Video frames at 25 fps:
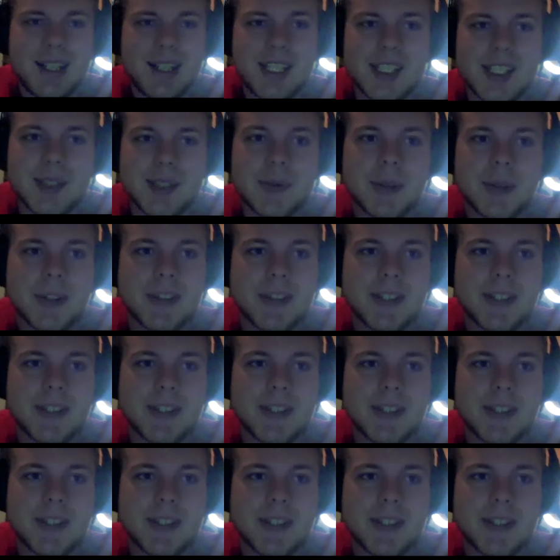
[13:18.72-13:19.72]
just
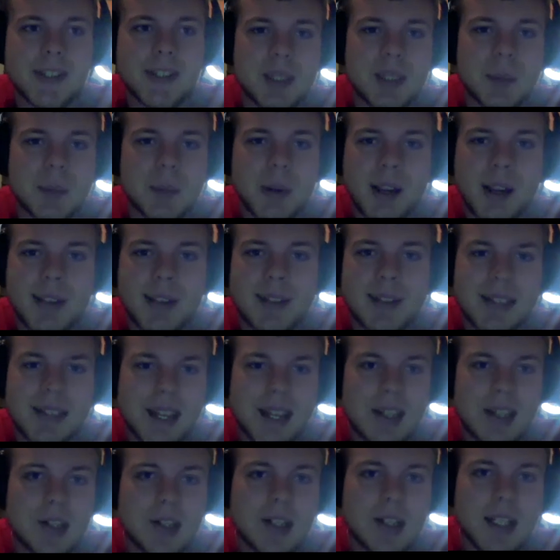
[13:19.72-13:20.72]
didn't like the
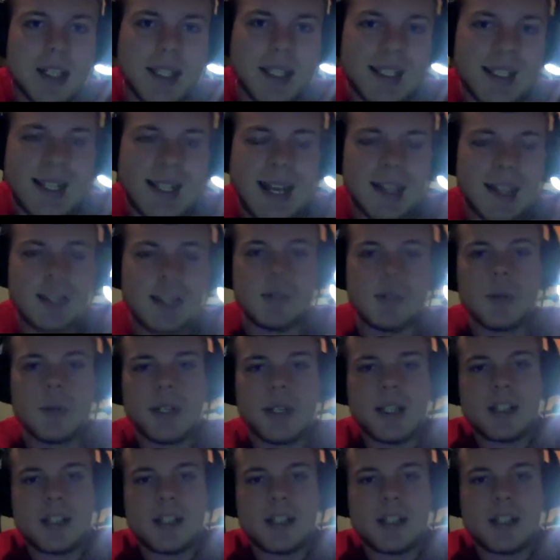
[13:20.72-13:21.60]
price he had on it. The guy didn't want